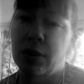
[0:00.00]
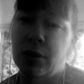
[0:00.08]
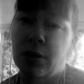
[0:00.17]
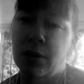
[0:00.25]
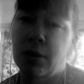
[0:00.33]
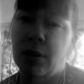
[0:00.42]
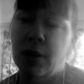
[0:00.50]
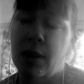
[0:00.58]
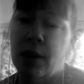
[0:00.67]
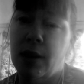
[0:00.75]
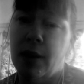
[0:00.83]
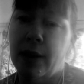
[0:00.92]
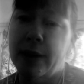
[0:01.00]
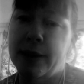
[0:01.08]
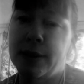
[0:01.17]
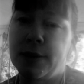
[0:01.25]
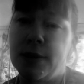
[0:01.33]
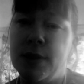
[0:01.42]
you.
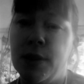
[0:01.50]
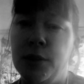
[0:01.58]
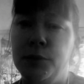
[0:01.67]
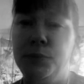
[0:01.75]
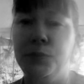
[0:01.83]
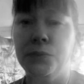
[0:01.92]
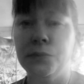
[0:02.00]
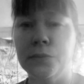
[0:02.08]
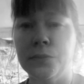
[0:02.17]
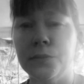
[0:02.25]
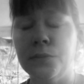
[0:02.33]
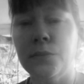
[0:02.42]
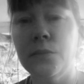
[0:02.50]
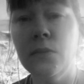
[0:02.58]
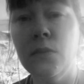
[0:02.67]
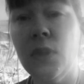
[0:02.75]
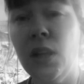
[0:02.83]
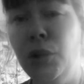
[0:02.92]
And
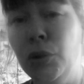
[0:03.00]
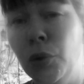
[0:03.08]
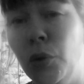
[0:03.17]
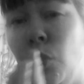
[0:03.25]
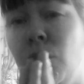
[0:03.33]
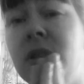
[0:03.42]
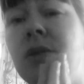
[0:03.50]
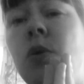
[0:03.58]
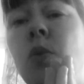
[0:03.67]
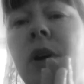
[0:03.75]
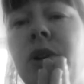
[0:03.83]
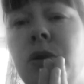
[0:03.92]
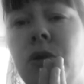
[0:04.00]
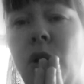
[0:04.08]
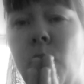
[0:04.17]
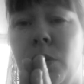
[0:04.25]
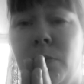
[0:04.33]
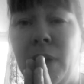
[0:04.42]
you know, also
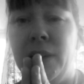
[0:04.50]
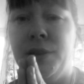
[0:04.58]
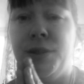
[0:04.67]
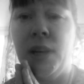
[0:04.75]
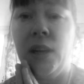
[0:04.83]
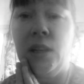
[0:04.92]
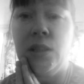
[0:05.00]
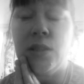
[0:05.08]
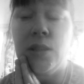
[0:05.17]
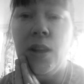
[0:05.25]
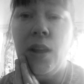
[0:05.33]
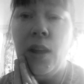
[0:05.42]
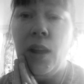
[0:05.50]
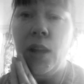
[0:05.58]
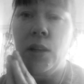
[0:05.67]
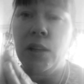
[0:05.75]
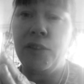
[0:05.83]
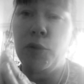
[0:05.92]
when you go and meditate,
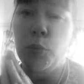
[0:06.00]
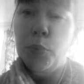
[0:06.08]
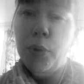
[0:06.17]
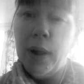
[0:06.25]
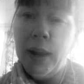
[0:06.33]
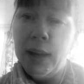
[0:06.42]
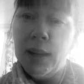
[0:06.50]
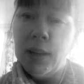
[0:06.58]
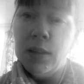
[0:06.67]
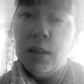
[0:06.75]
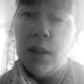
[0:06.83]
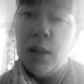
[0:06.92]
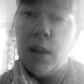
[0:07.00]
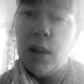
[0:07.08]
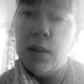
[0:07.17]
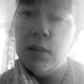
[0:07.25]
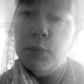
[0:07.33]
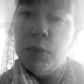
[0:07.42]
and if you pray,
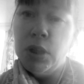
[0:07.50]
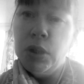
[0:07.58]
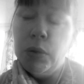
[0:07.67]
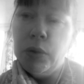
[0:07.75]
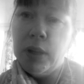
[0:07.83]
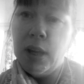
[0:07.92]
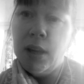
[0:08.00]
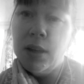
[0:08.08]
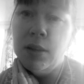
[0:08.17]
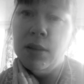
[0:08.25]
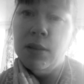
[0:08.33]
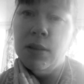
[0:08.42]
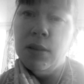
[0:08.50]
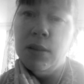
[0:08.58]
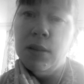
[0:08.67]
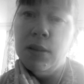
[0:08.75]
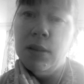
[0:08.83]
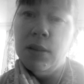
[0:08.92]
you
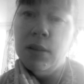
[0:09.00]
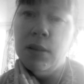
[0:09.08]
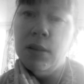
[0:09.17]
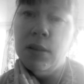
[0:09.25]
can